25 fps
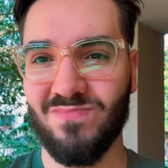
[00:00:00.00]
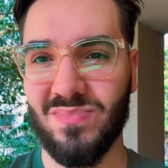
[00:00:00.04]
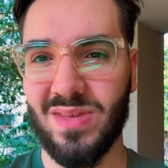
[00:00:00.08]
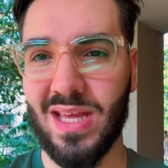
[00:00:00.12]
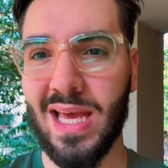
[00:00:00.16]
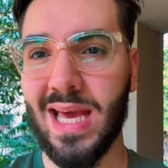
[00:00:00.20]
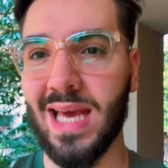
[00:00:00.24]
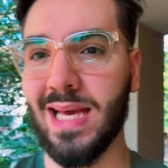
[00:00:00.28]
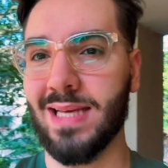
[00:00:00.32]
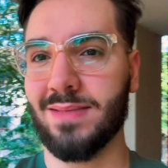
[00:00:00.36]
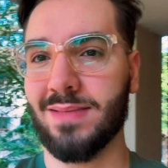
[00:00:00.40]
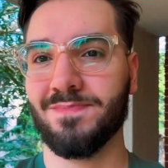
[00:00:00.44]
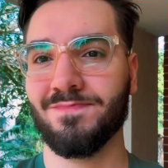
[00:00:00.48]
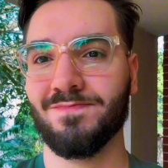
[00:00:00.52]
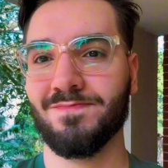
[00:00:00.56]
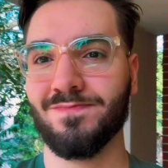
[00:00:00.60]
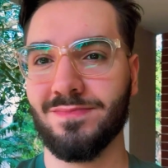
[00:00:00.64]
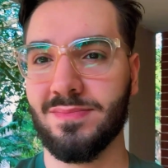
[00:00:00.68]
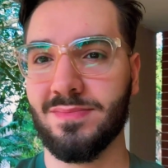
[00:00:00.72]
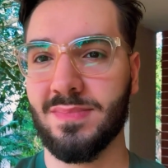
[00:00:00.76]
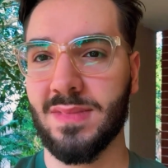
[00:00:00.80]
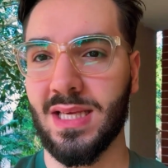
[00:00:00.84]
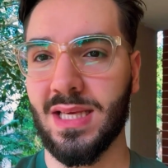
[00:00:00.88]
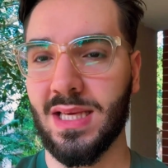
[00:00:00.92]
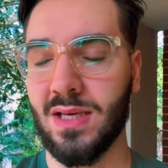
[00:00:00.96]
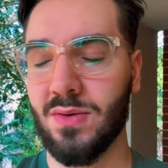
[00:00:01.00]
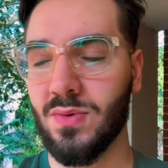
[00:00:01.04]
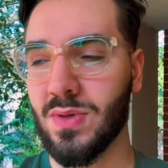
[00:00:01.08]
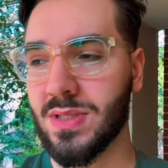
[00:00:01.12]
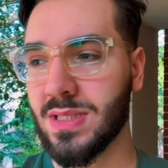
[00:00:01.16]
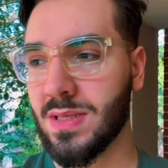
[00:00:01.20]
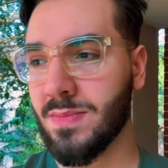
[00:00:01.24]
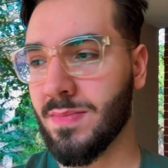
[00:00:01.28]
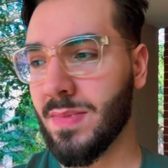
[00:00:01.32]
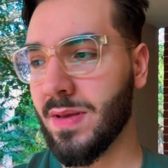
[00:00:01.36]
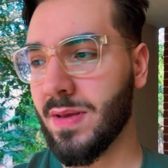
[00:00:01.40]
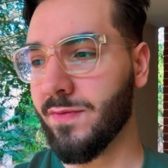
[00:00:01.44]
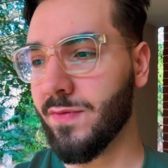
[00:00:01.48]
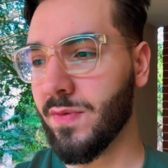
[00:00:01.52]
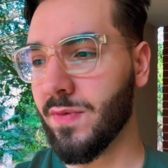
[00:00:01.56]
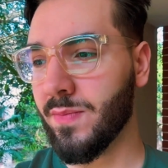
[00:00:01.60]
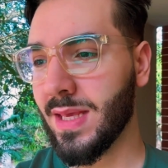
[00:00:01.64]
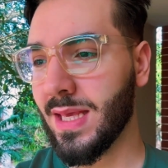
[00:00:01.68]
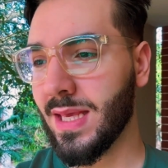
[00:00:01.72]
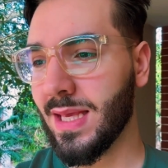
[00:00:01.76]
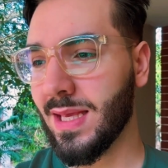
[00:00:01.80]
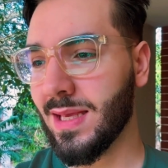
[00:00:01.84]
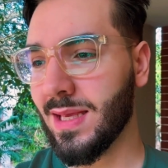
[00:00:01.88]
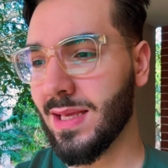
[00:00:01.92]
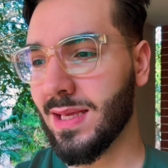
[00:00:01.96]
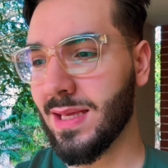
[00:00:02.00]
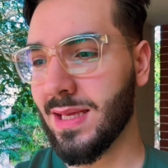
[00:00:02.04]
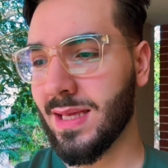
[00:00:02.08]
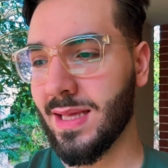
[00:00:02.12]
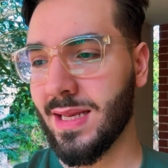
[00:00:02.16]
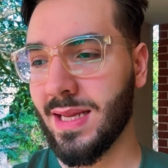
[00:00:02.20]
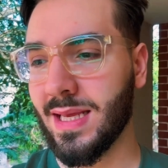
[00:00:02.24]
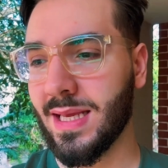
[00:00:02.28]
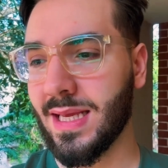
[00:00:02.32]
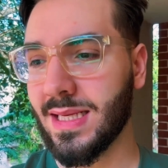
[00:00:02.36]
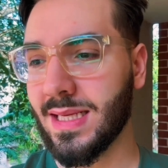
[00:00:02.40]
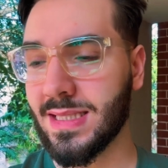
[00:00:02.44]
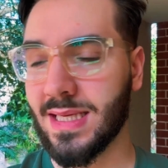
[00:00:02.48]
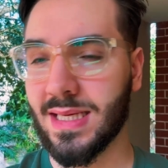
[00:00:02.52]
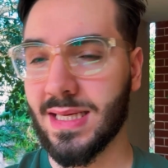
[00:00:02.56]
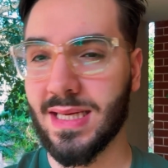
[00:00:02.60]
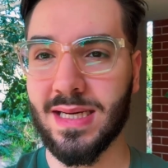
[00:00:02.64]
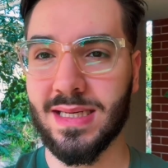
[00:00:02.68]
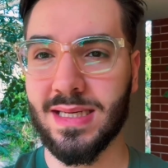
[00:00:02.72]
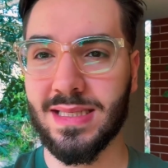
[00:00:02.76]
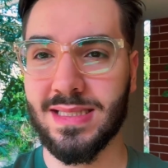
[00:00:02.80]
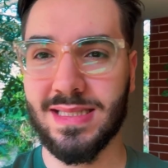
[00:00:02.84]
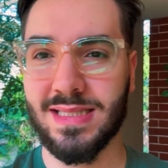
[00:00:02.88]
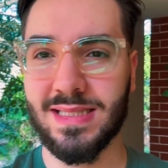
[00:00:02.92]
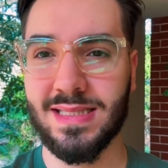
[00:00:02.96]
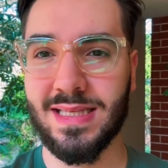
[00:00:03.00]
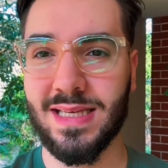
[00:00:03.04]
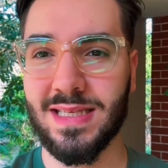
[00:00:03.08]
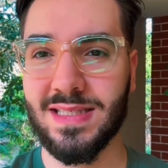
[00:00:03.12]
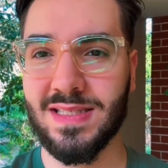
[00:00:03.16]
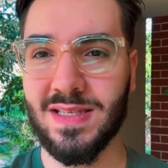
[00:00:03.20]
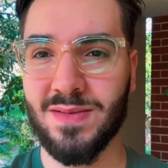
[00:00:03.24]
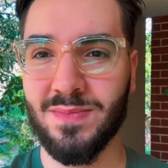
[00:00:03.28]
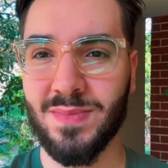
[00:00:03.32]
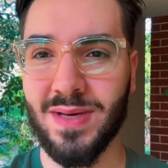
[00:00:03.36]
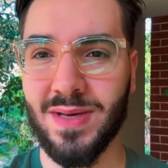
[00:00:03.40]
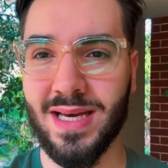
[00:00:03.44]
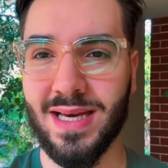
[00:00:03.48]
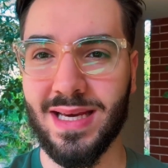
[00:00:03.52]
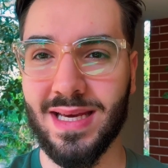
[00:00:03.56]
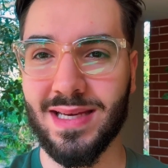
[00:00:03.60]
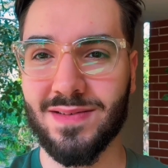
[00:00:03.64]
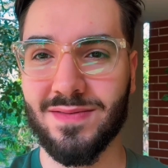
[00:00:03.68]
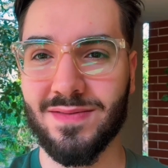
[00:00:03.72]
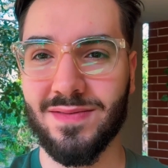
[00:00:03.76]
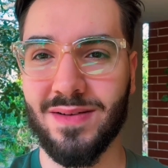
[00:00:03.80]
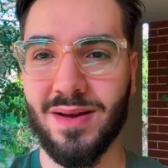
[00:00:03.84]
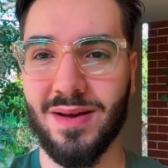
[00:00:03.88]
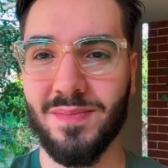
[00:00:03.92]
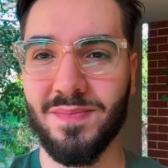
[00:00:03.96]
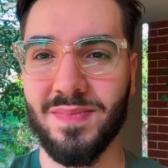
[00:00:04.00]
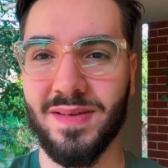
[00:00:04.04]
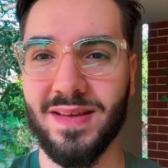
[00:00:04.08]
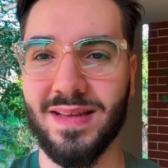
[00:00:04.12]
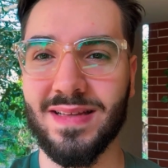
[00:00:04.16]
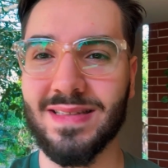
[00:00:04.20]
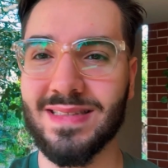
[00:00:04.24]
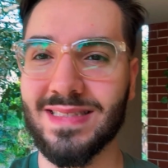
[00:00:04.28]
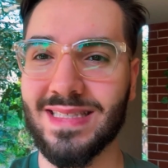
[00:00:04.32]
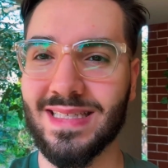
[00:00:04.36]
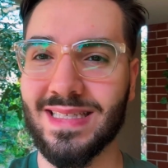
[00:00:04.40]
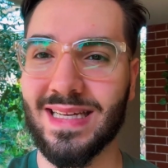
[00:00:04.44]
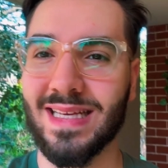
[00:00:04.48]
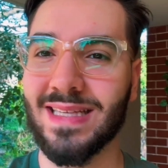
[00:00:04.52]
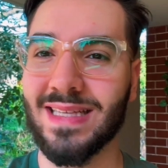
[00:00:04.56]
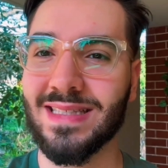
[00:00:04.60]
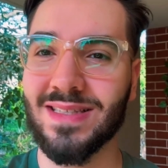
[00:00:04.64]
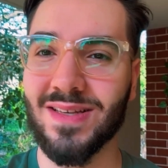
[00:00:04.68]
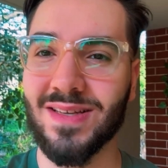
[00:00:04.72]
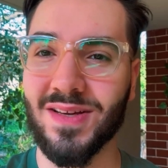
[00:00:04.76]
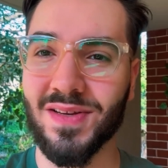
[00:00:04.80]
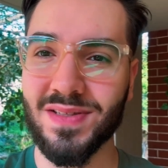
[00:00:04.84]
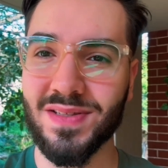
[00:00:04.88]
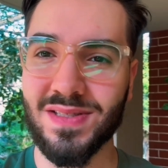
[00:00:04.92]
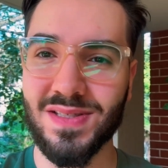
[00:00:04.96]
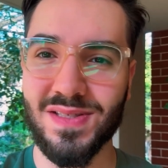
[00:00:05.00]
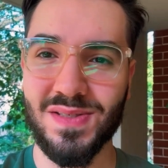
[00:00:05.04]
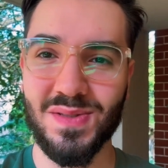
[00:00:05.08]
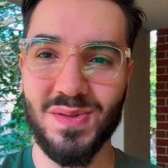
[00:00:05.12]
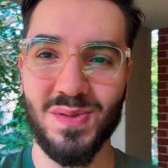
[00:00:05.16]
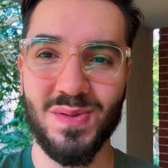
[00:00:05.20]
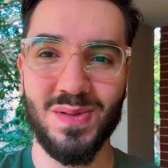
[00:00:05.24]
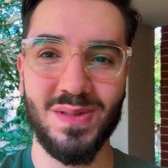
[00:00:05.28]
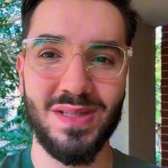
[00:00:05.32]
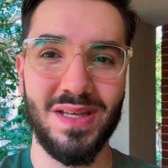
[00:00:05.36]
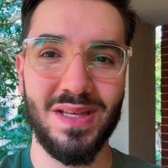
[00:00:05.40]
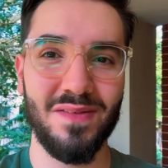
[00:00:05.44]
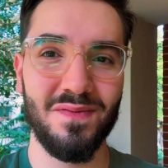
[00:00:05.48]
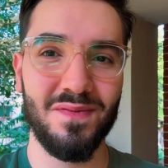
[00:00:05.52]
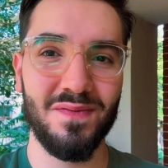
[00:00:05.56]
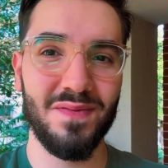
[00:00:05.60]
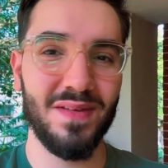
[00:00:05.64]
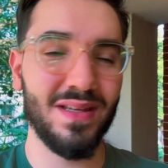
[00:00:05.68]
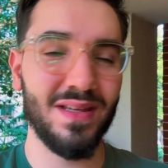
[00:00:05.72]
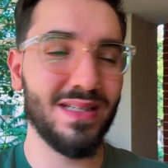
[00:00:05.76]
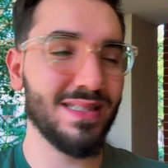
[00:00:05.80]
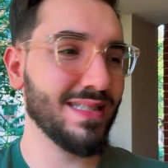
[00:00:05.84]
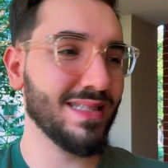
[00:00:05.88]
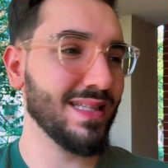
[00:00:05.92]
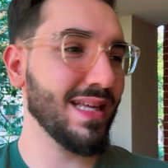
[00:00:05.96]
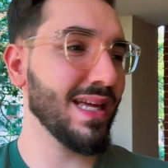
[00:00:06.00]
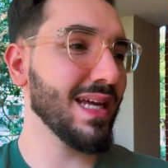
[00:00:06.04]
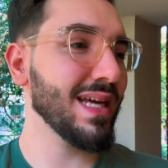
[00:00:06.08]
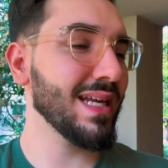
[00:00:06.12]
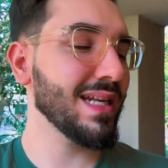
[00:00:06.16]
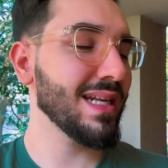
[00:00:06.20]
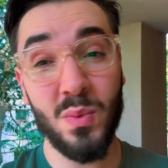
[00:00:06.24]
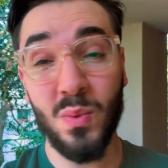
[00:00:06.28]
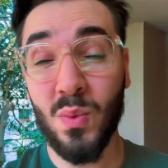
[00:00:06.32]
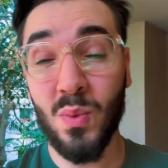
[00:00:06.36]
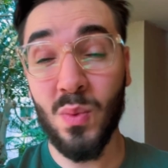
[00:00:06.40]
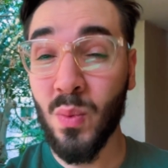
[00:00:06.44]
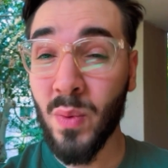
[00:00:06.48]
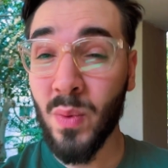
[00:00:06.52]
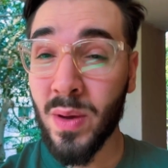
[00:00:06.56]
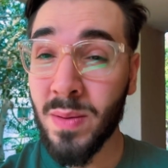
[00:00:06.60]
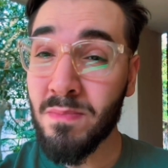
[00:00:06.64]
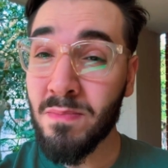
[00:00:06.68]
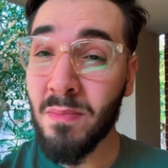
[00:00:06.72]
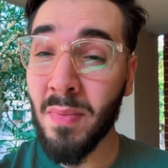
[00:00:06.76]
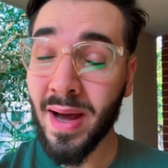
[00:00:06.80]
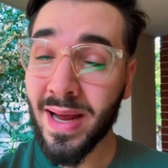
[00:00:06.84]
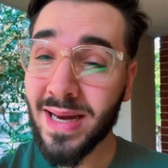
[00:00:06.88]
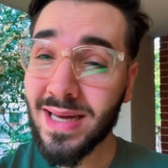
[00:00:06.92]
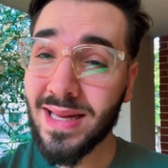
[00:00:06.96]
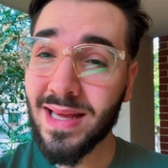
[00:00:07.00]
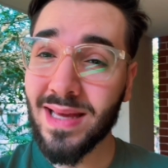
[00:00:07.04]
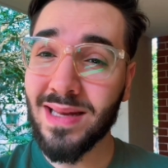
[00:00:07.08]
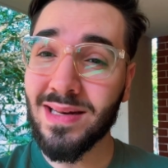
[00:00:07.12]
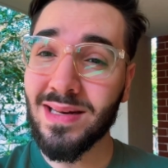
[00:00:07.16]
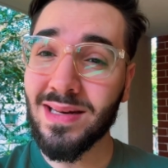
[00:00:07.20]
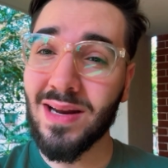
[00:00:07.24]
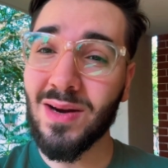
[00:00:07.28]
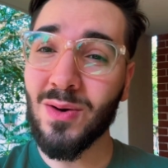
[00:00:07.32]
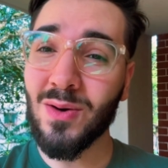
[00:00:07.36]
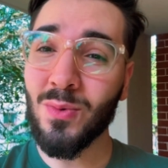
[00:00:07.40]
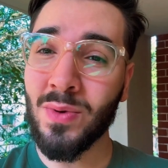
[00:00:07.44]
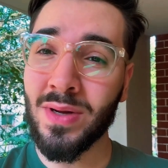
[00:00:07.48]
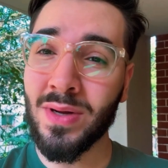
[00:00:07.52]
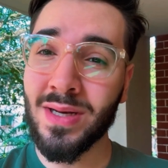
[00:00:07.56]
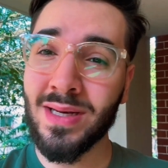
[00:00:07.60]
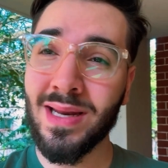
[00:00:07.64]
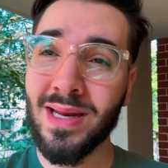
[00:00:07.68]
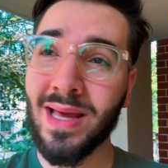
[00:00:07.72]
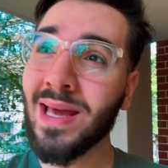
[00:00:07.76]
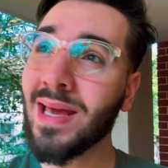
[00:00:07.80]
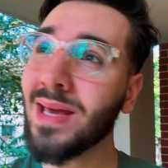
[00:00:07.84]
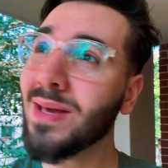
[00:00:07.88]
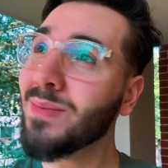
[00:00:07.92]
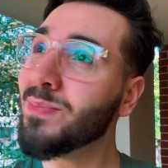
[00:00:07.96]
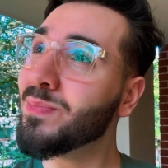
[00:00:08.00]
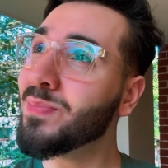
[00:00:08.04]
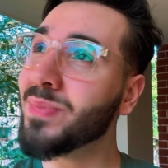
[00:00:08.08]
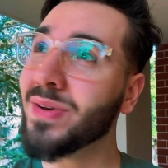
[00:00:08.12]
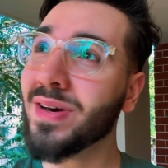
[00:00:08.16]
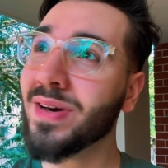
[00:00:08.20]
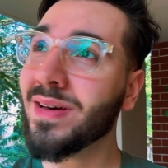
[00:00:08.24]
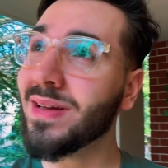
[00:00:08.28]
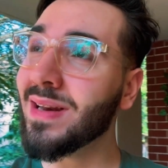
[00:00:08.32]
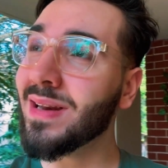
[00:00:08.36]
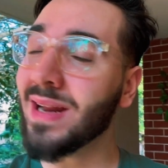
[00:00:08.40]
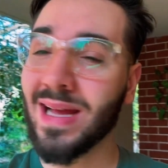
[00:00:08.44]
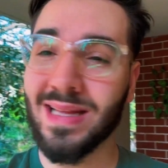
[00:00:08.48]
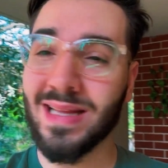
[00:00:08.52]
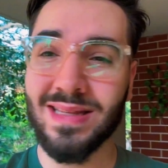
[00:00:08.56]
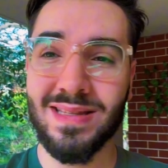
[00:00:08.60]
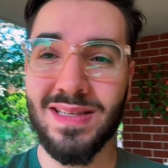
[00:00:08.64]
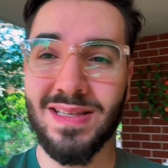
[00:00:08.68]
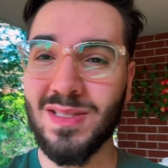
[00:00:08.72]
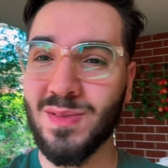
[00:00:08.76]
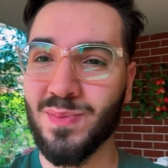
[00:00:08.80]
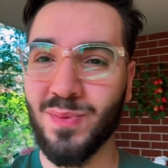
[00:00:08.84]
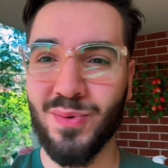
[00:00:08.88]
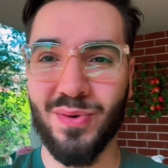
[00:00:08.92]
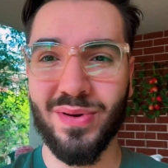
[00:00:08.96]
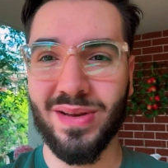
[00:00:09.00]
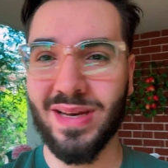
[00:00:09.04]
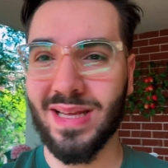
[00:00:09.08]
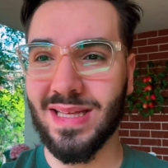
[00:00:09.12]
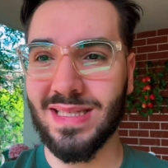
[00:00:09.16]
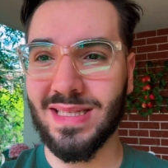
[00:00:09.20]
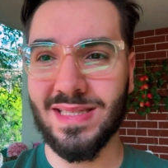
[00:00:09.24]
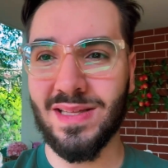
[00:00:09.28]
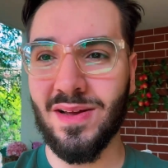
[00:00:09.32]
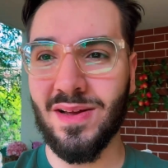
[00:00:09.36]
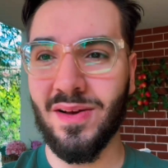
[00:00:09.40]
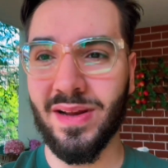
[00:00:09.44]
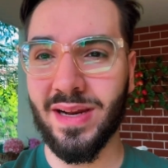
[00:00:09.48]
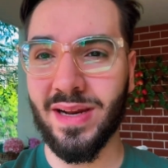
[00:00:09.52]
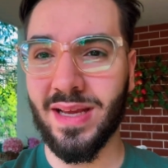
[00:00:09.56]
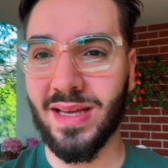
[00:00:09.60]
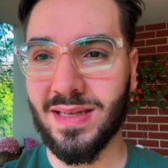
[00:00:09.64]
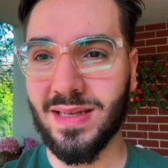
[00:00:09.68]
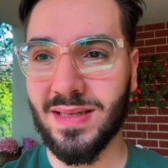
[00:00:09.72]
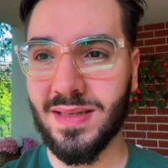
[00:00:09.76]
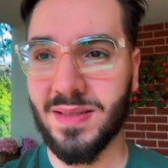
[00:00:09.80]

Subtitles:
Yeah, it wasn't meant for me, and I guess I gotta stick to my crappy internet until they fix that. We might get there one day, but at this point it's not it.